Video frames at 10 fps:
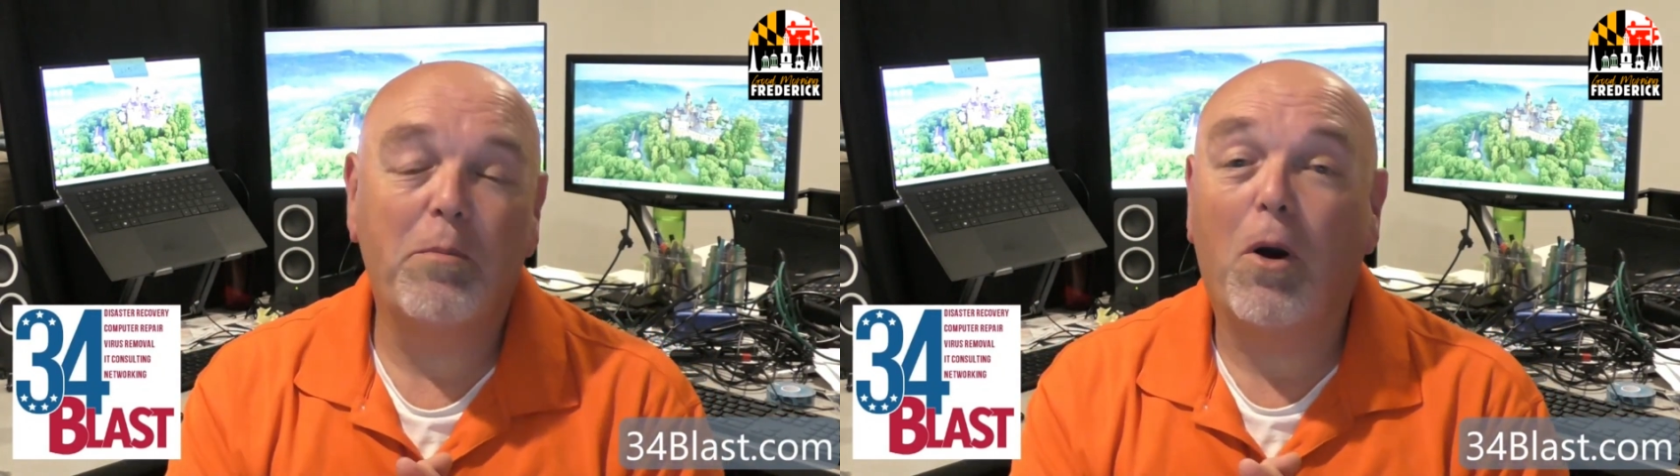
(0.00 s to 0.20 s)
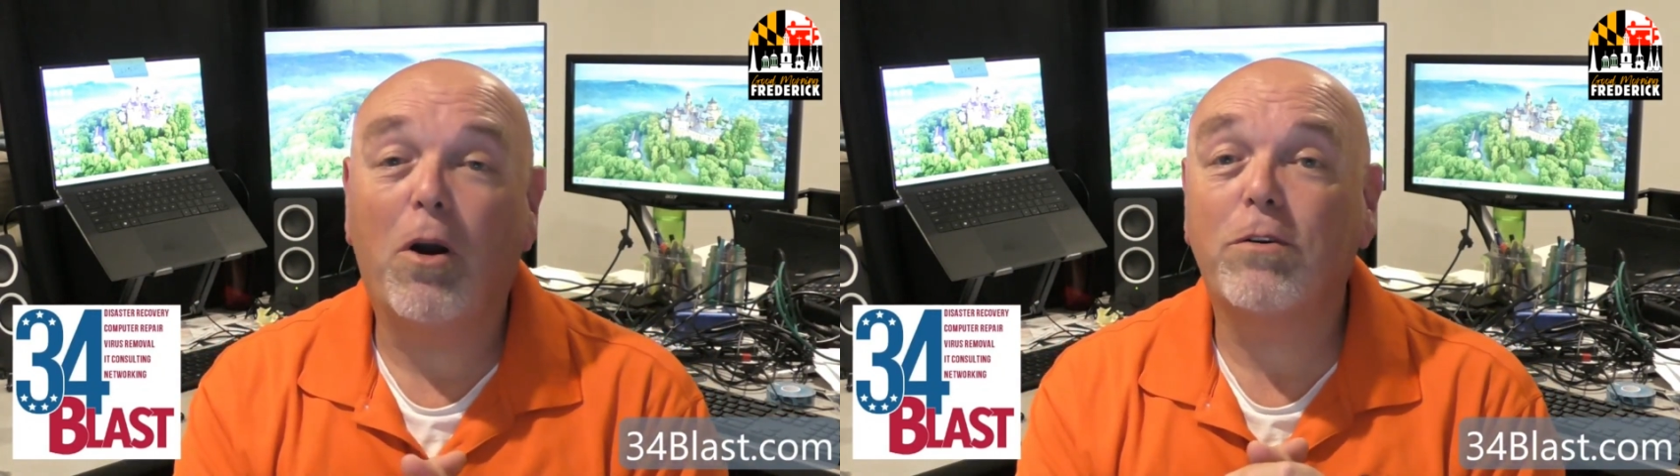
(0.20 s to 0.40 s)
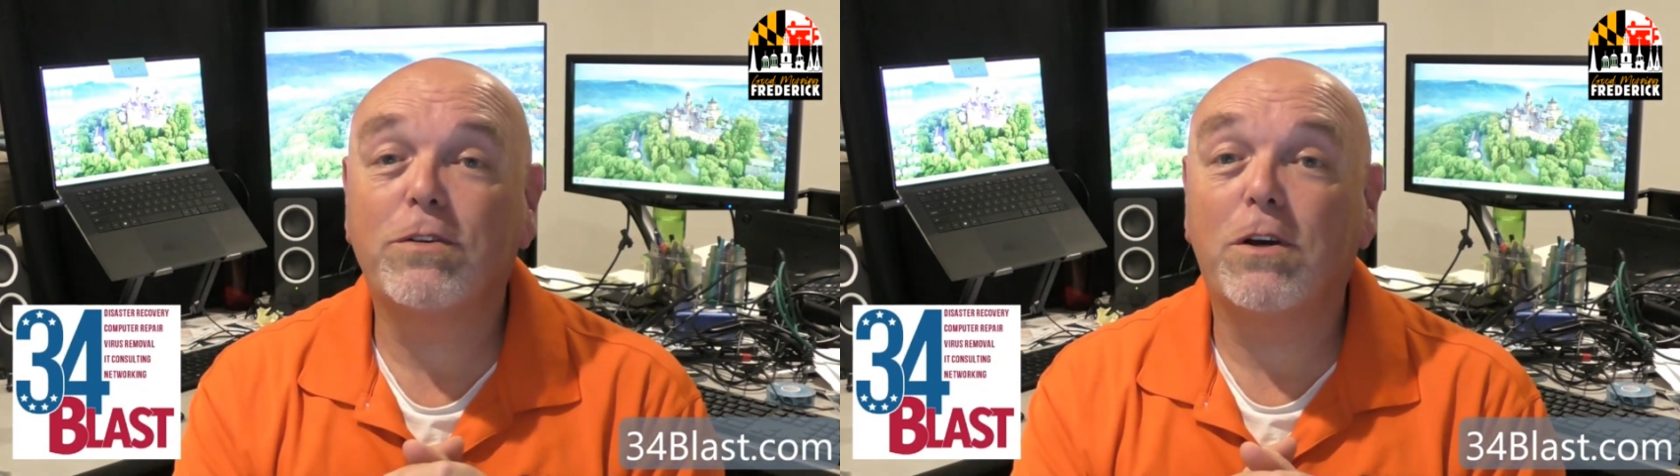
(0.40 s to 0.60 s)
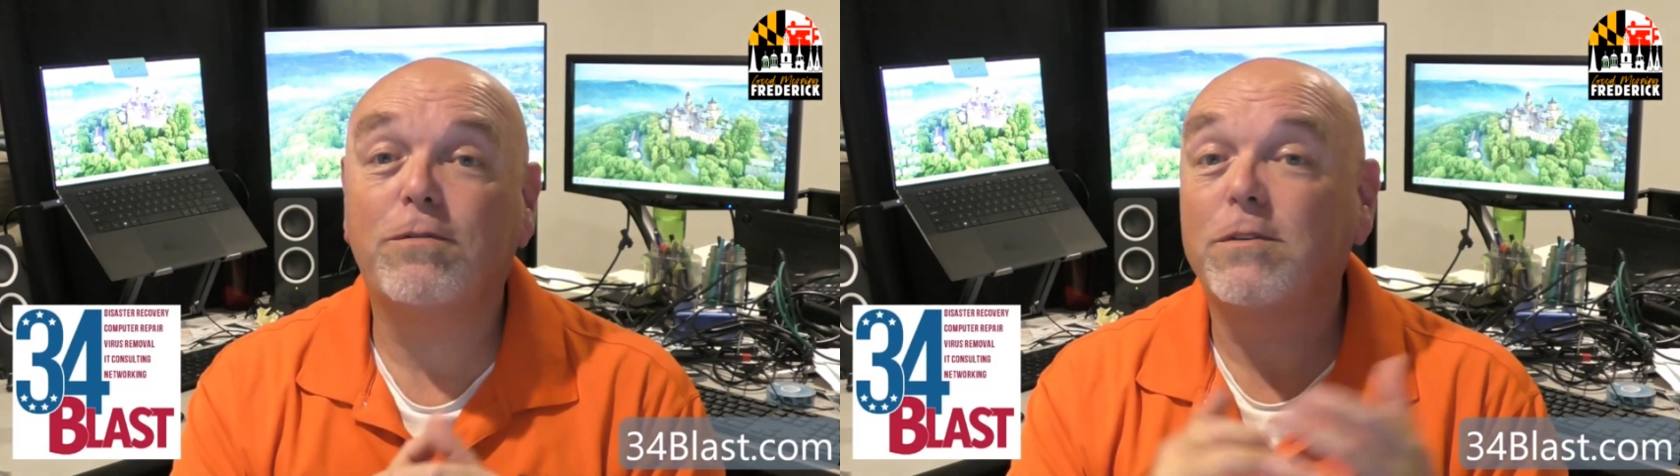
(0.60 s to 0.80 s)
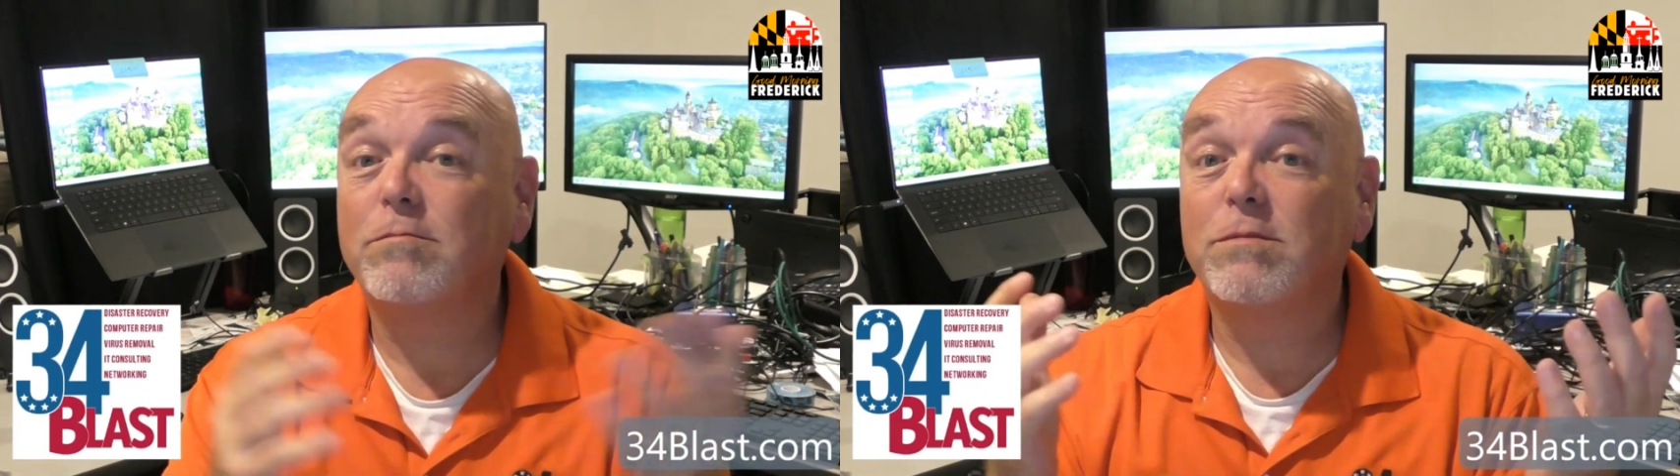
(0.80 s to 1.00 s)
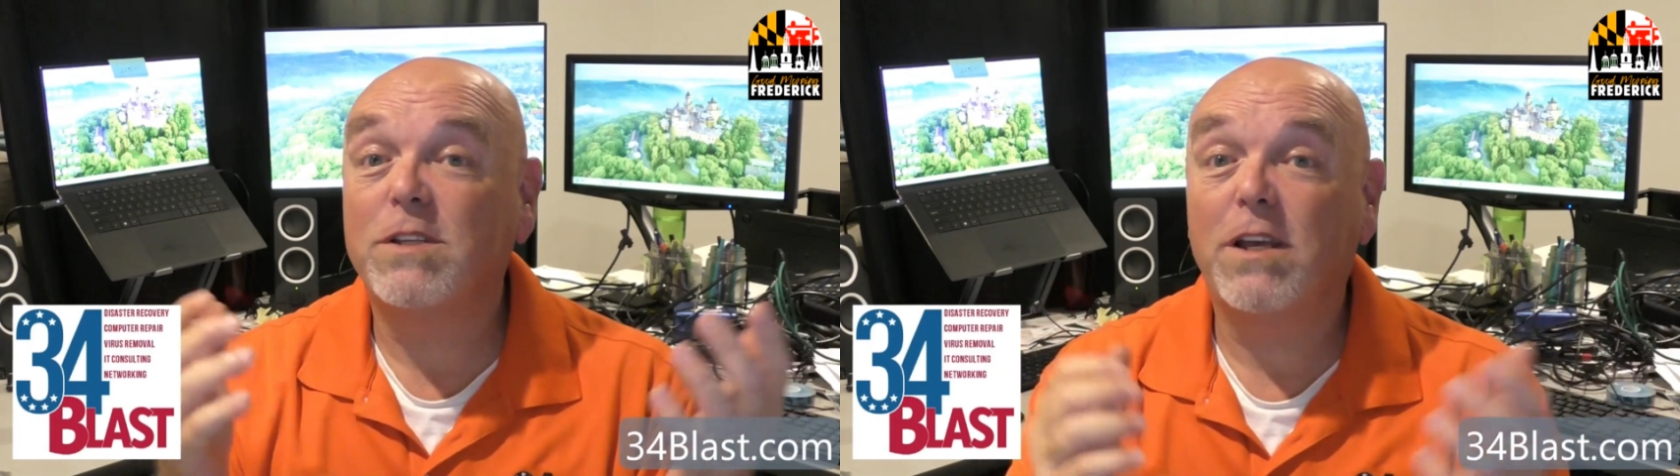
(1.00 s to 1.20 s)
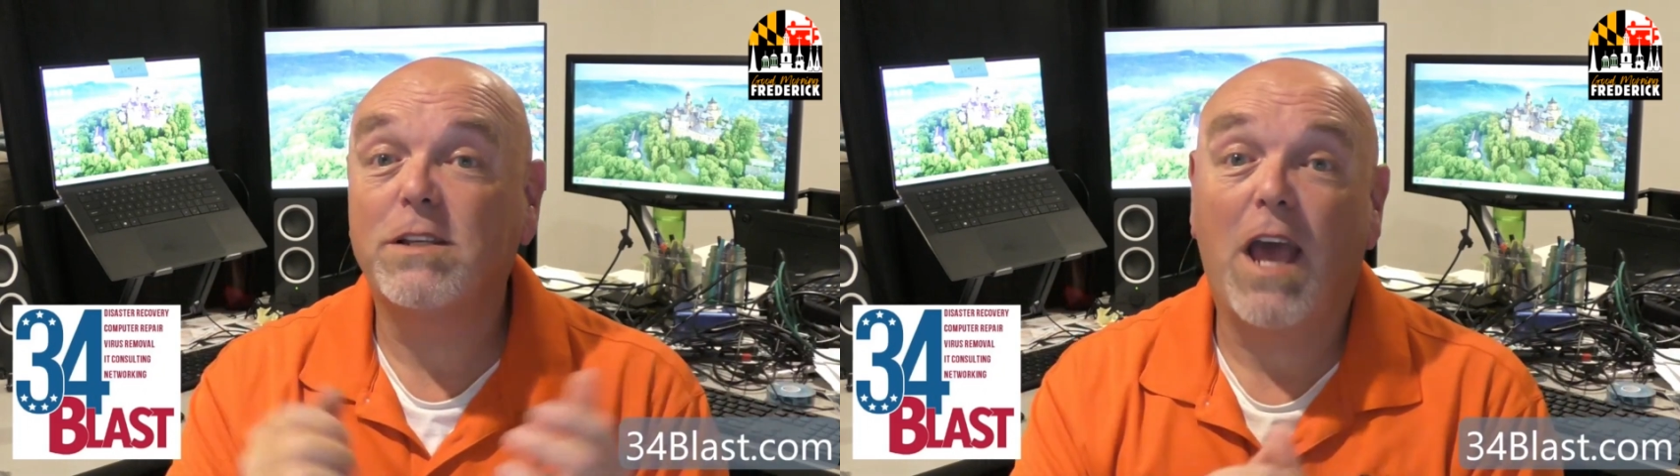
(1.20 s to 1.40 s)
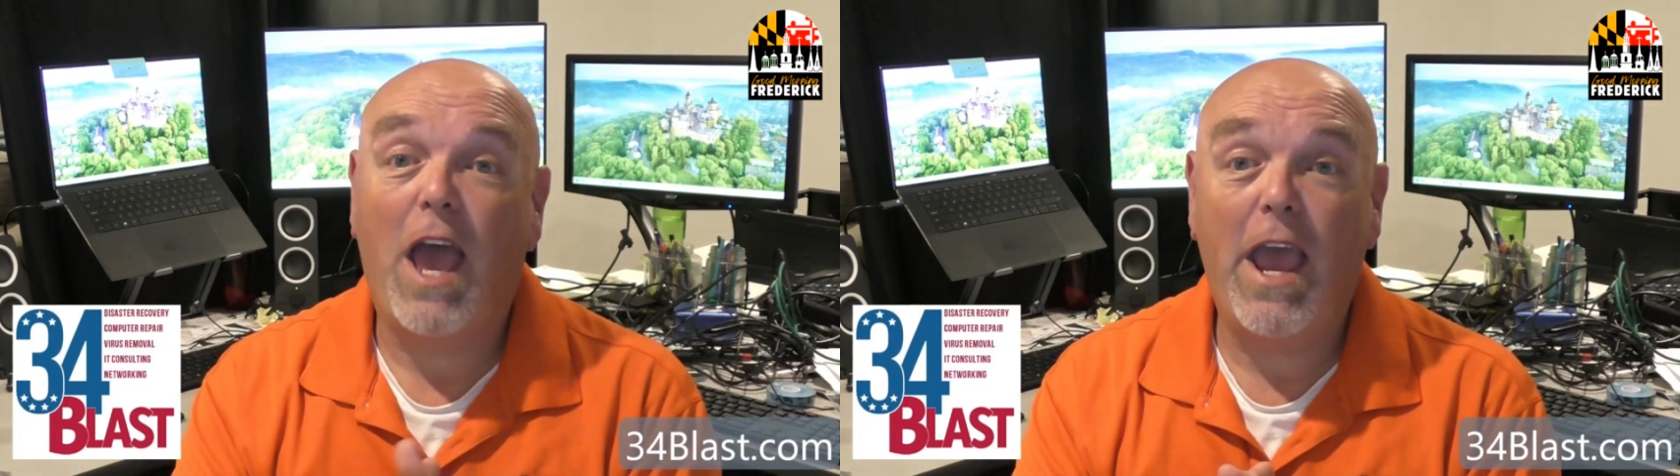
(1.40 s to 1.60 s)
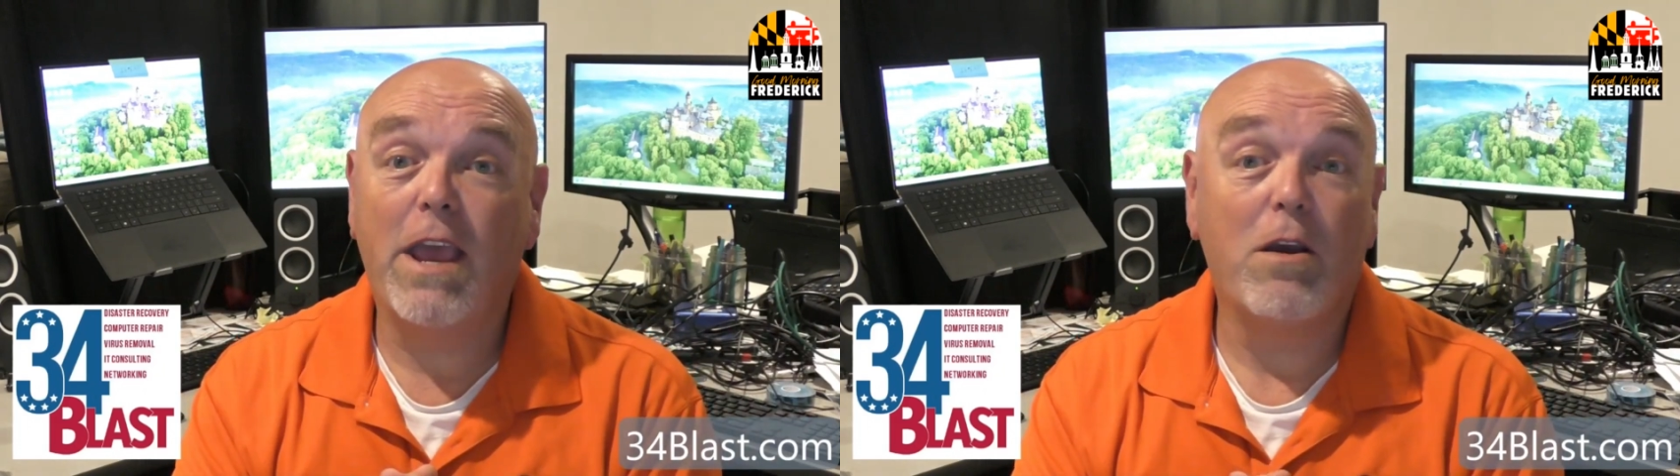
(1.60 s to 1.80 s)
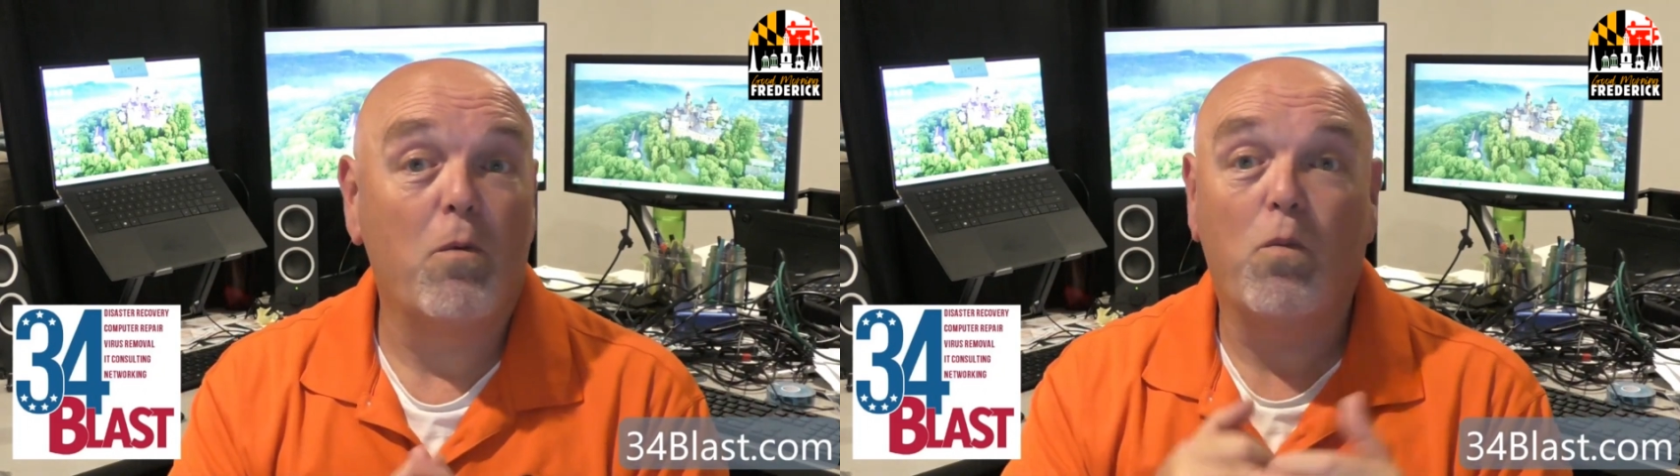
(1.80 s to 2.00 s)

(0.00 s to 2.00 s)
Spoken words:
Microsoft says, hey,